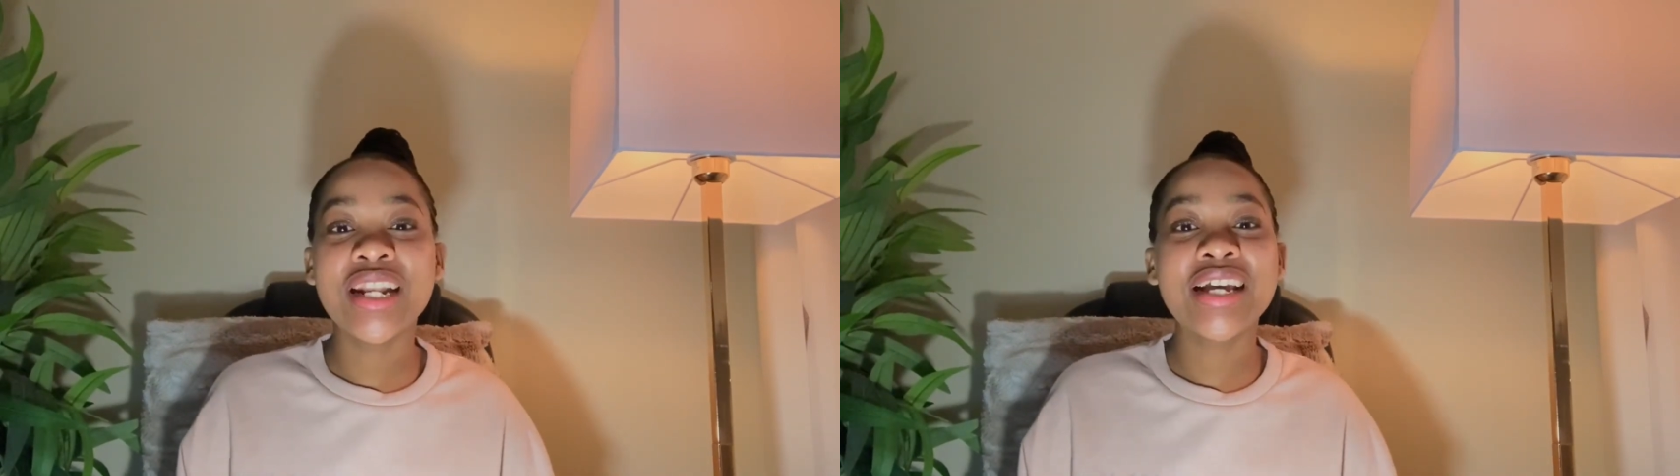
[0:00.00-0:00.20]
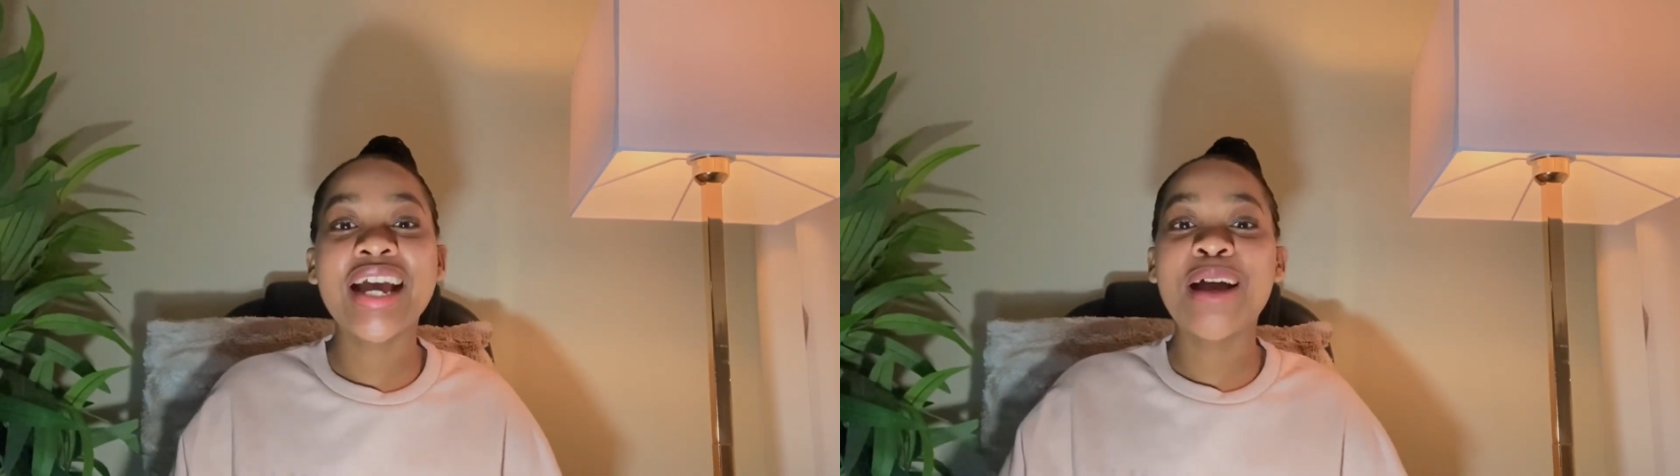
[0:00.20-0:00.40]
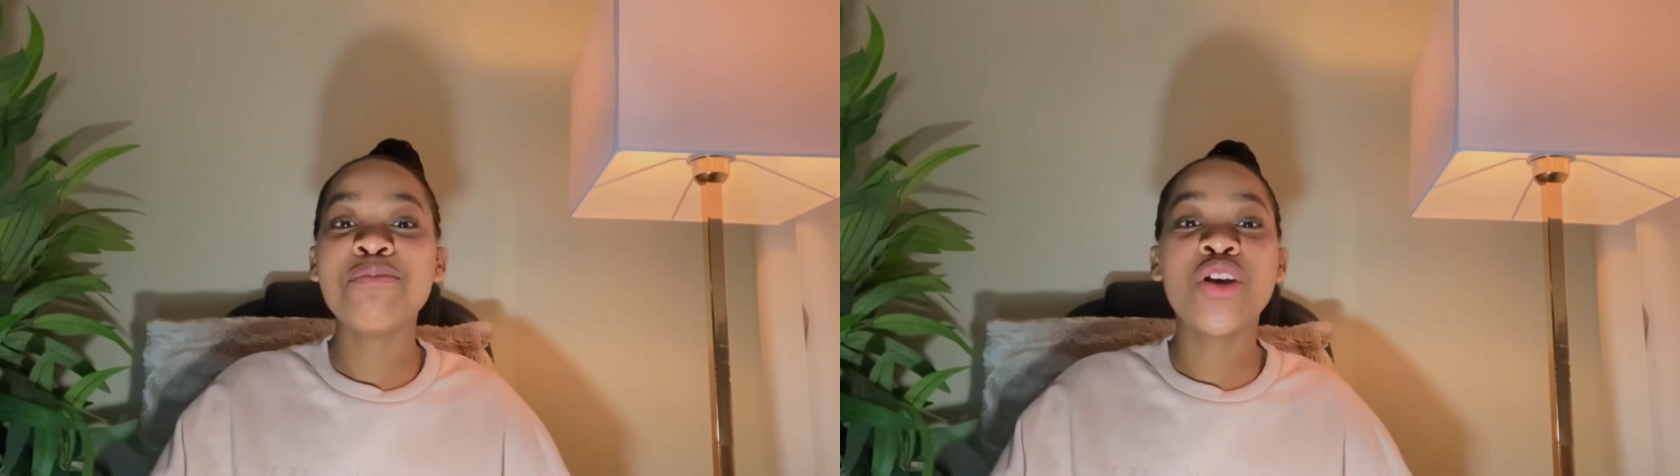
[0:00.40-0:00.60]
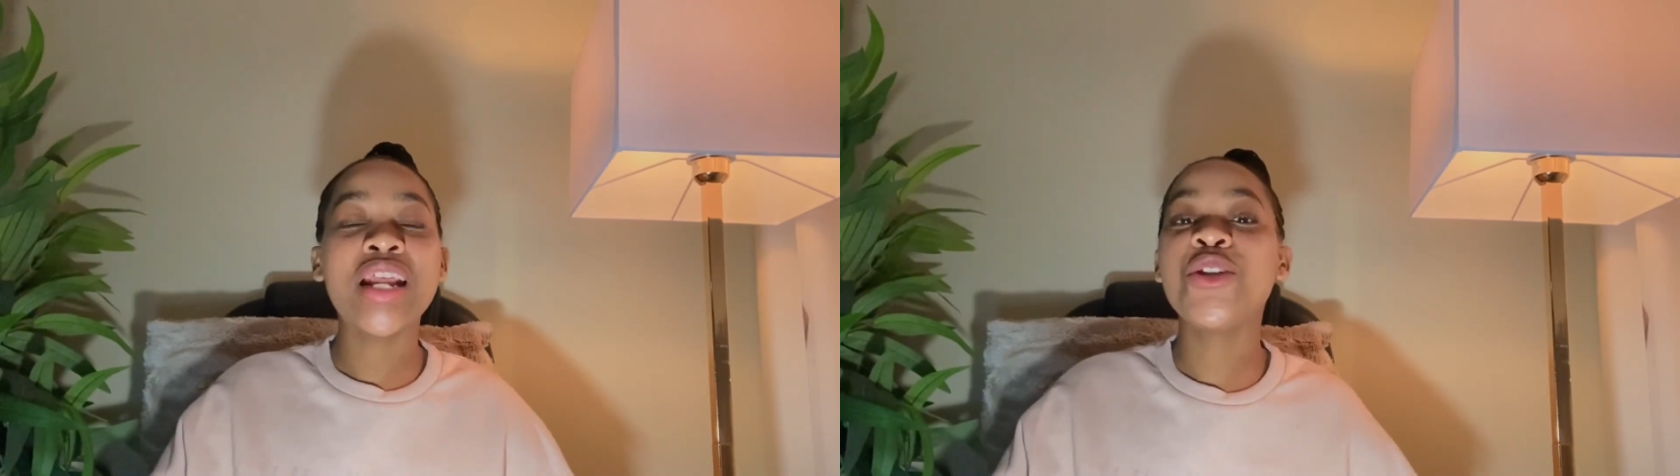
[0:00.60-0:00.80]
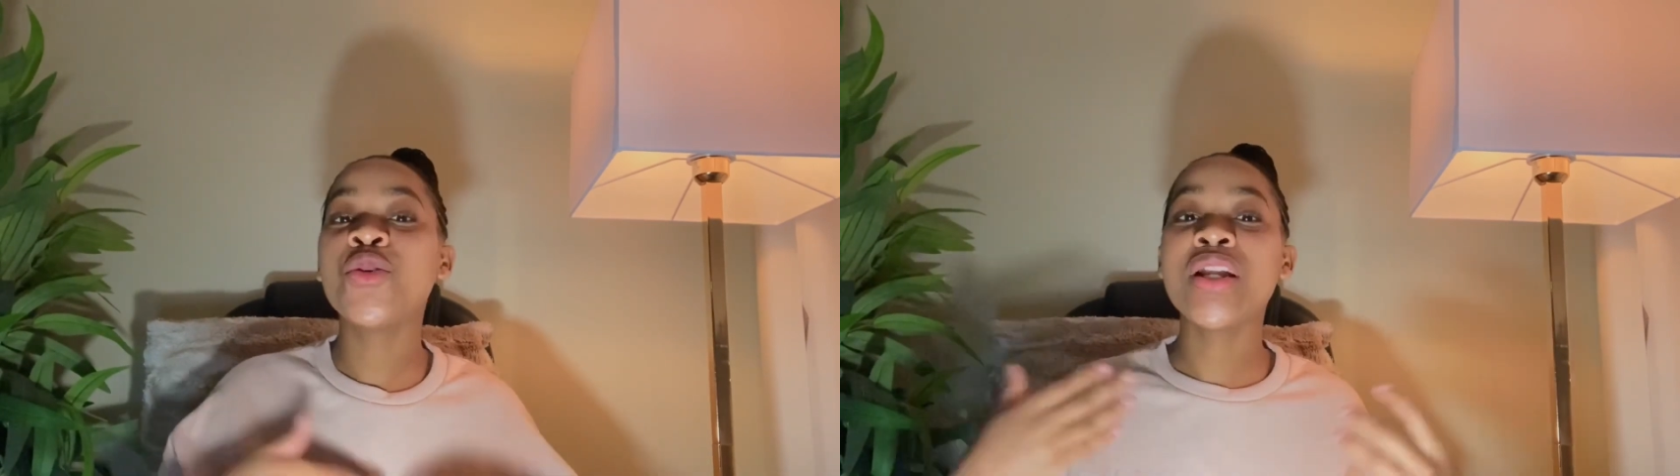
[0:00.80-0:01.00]
Like,
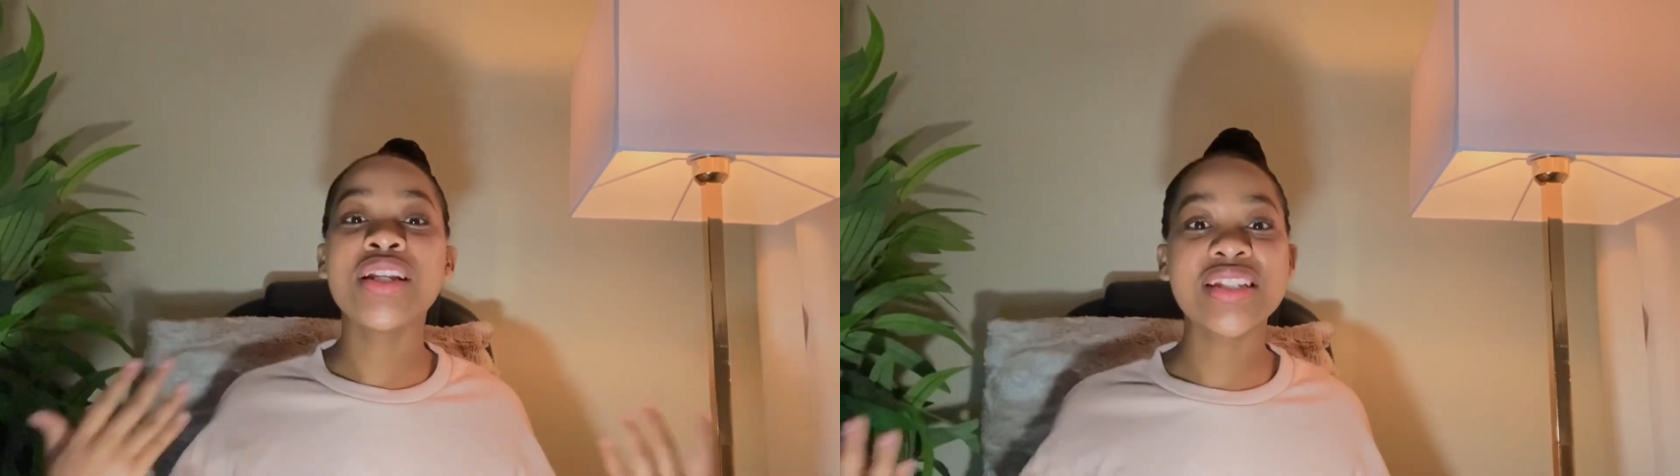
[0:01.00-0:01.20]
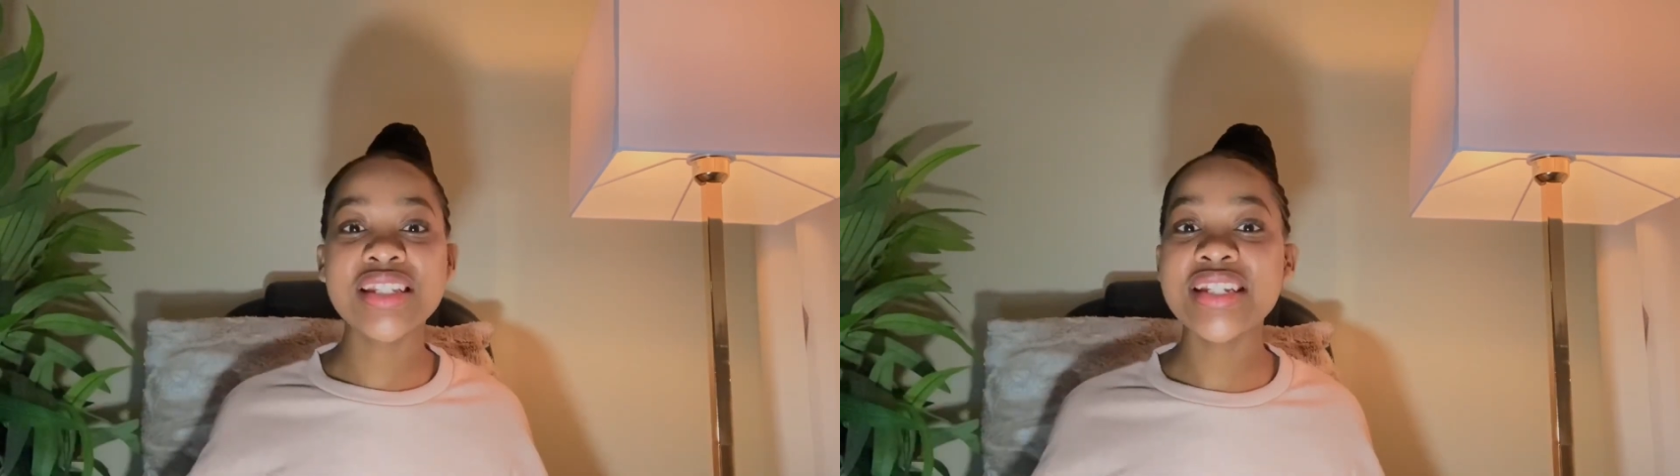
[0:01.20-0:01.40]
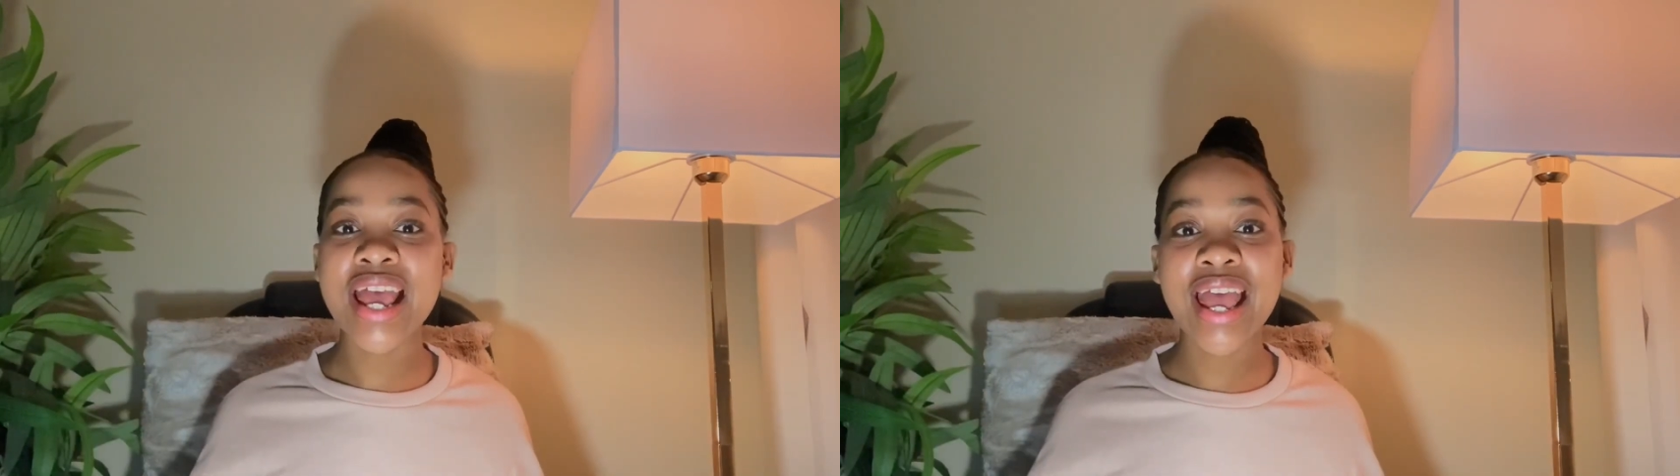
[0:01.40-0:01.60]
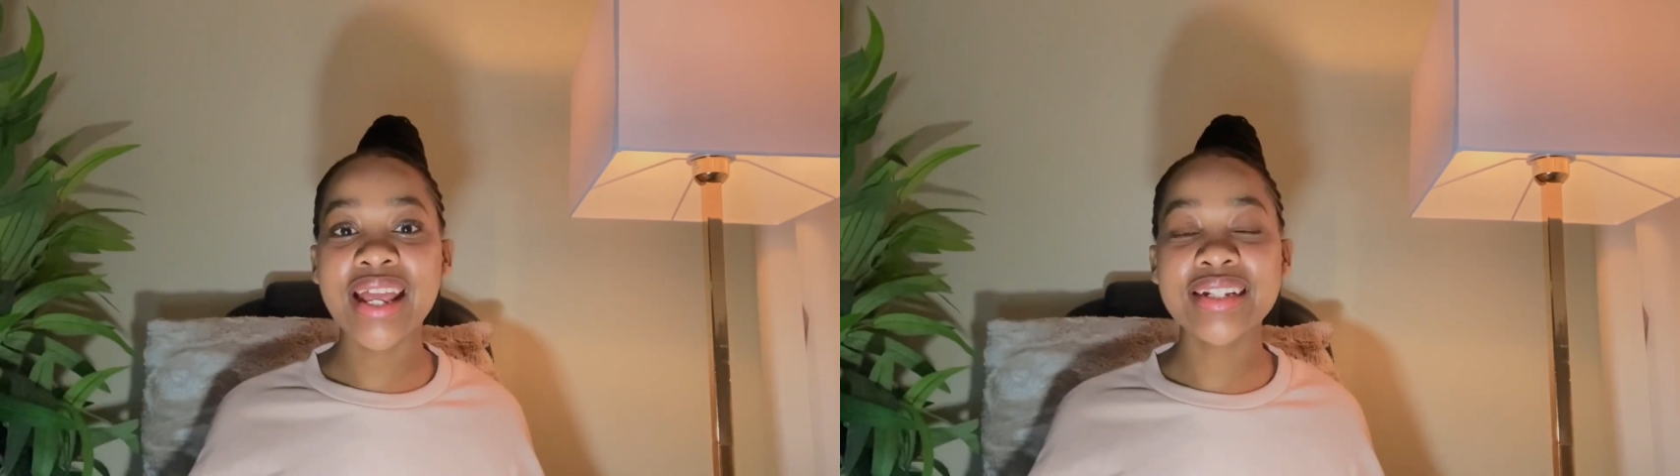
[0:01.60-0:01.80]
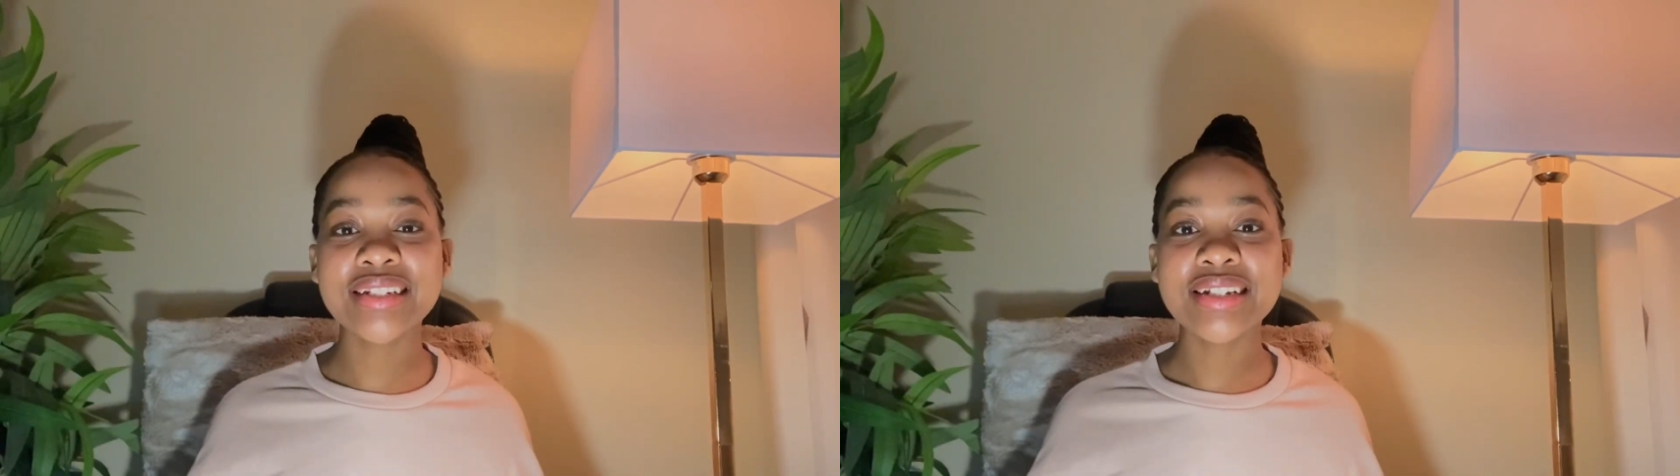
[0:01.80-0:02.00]
I don't
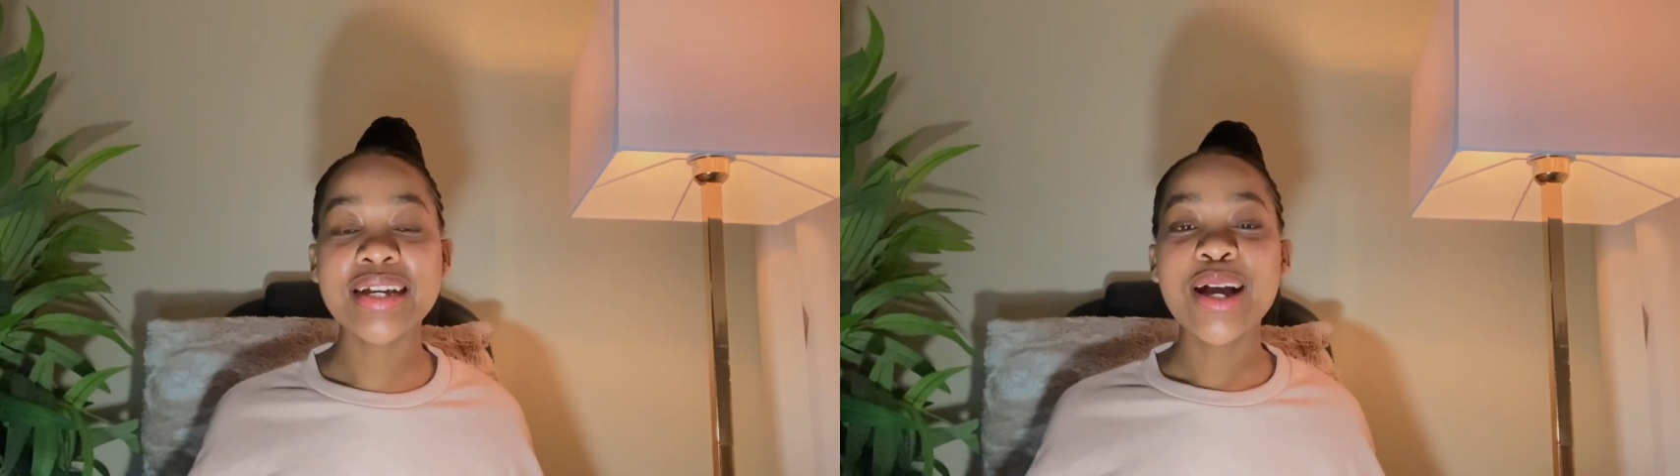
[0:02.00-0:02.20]
understand